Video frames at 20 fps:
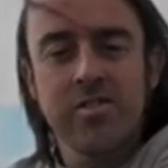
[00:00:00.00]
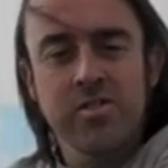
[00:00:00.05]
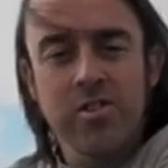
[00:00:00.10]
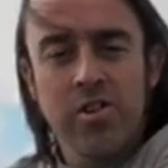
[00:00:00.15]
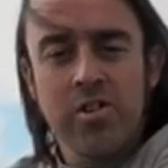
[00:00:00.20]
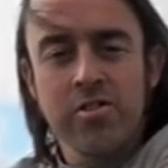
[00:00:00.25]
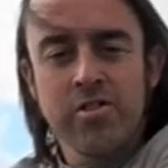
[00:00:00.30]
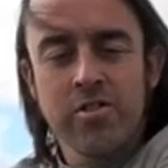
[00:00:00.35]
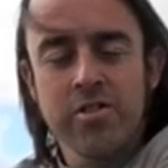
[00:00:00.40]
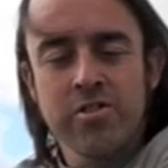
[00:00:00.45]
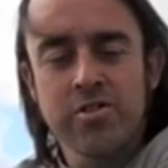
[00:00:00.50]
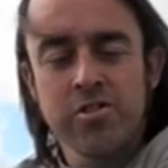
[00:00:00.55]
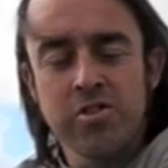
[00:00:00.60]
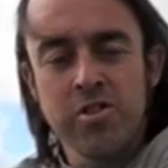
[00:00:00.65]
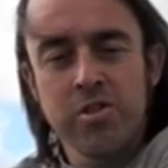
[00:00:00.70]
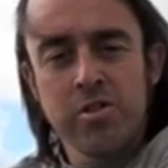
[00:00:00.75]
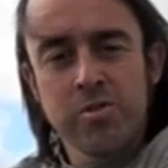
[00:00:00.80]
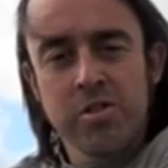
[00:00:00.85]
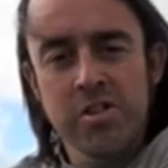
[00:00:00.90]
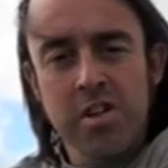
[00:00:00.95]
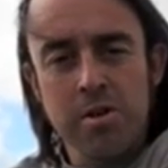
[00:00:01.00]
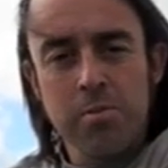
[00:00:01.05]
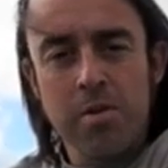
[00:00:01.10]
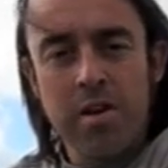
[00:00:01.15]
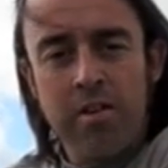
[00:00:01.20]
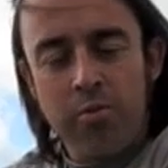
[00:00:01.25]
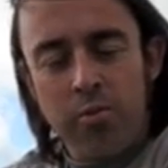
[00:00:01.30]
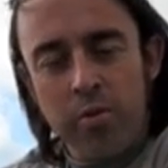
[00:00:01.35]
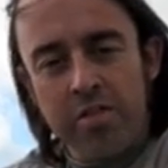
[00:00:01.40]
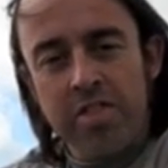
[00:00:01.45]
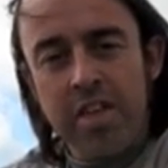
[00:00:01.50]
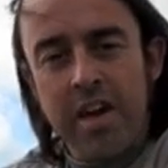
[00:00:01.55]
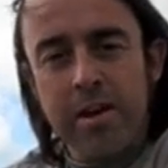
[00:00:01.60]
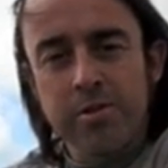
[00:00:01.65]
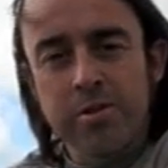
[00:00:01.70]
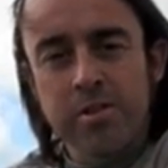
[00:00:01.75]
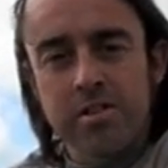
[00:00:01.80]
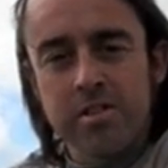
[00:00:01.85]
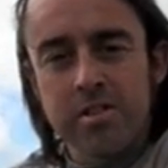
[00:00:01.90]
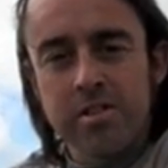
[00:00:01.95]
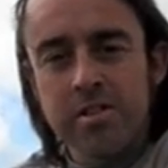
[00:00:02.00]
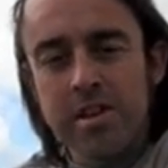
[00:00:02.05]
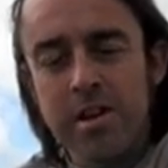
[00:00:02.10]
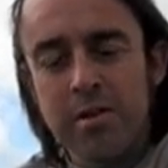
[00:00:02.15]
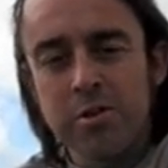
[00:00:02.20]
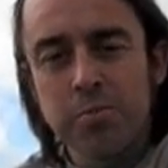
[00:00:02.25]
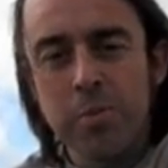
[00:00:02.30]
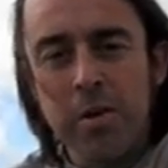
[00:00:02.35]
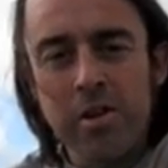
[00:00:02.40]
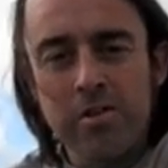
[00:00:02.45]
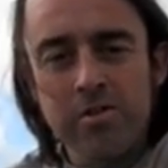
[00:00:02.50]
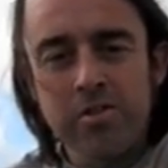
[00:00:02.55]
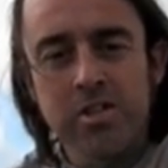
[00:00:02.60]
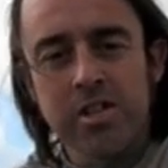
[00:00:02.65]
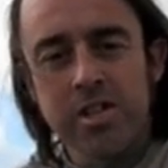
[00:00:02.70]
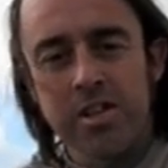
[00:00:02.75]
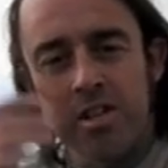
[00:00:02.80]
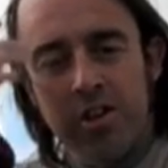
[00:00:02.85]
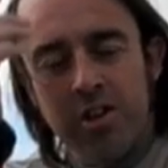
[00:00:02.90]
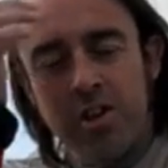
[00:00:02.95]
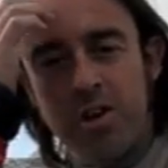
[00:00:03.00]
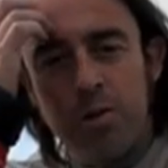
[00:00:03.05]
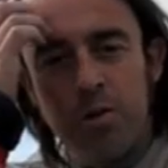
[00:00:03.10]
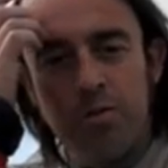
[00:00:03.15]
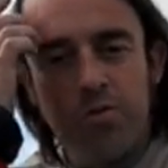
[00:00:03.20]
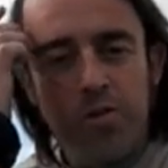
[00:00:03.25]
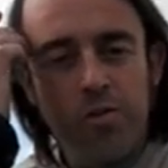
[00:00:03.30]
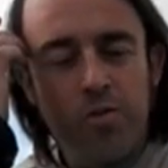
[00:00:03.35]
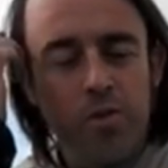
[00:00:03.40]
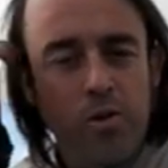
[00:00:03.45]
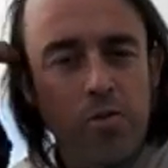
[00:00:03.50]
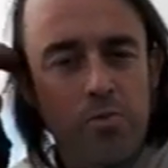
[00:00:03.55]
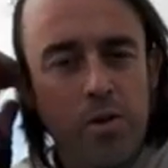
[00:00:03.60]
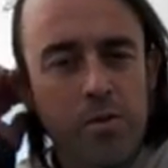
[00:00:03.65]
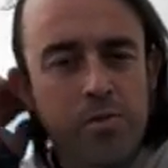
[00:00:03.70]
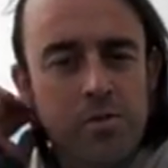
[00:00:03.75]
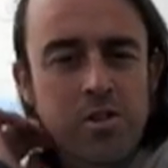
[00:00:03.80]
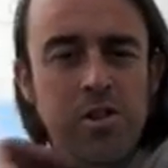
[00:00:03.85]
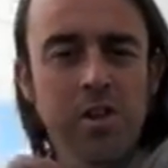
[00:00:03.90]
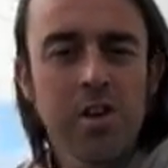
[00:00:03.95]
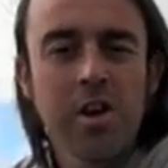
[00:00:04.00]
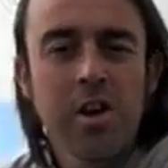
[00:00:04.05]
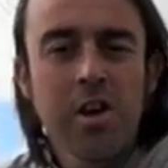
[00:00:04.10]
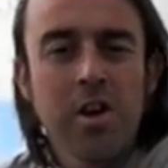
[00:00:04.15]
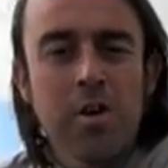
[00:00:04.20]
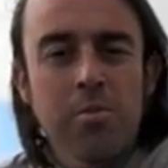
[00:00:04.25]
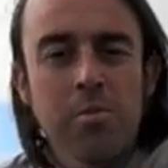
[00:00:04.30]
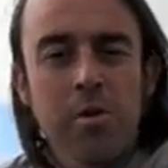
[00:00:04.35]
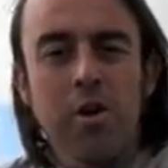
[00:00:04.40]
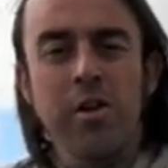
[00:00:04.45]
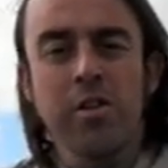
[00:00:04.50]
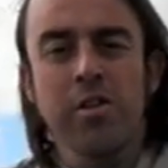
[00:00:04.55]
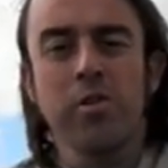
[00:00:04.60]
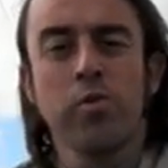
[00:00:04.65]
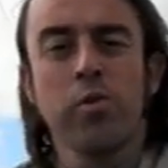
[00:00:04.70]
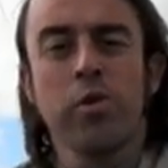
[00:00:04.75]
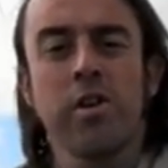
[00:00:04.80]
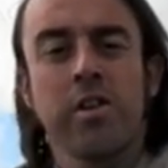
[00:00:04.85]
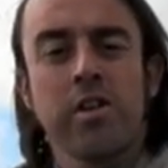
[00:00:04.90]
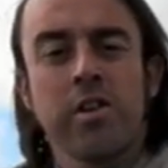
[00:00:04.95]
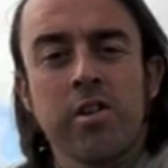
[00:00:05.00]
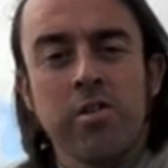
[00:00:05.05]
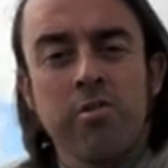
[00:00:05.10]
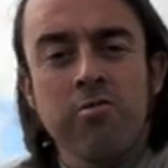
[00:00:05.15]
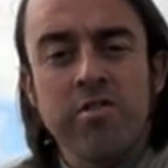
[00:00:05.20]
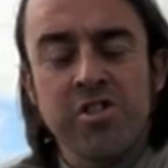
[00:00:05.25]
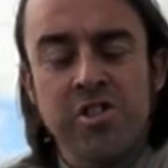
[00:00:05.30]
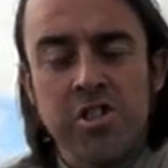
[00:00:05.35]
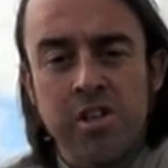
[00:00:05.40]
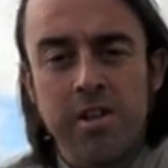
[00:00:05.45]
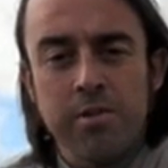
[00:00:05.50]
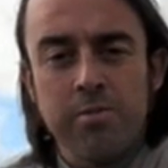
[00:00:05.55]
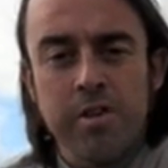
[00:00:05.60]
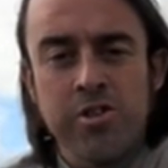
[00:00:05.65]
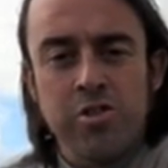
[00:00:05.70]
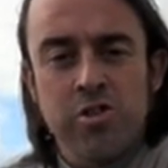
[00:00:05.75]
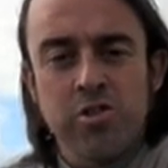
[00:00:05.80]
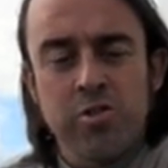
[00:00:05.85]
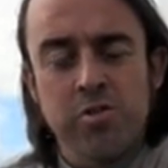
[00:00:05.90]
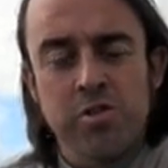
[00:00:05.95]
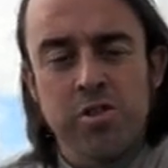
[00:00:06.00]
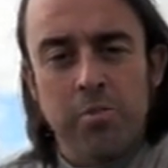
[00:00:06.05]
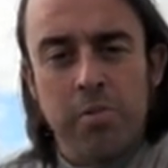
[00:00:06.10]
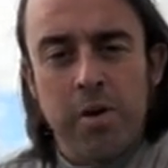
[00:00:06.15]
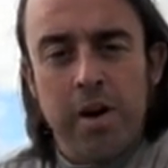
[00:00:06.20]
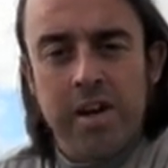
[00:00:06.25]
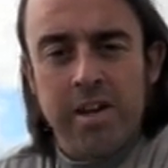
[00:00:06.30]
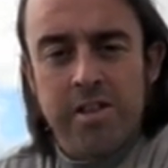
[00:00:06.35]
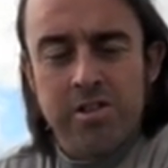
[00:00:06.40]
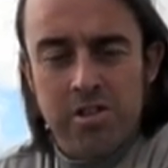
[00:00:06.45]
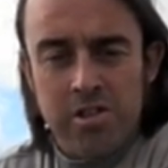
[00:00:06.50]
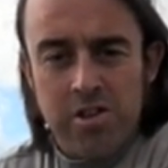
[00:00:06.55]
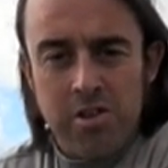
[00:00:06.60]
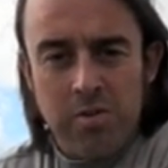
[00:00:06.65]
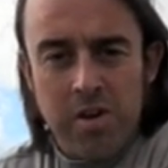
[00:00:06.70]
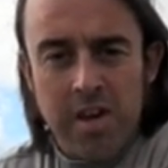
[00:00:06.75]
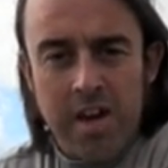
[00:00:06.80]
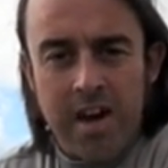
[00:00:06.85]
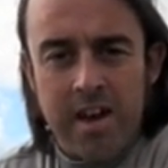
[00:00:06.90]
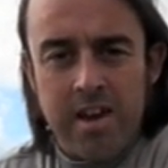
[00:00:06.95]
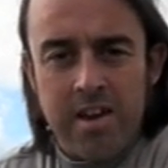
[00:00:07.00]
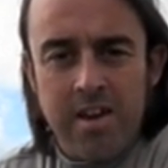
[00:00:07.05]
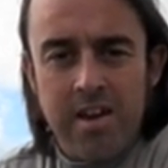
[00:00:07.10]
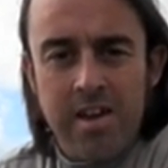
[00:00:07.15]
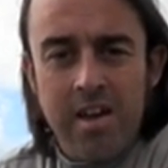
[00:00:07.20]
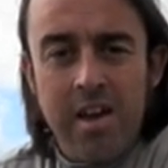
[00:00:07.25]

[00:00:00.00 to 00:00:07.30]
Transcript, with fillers: is Honda's new CBF 1000. Now, it's been on sale in Europe for a few months, but Honda were going to originally introduce the bike into the UK.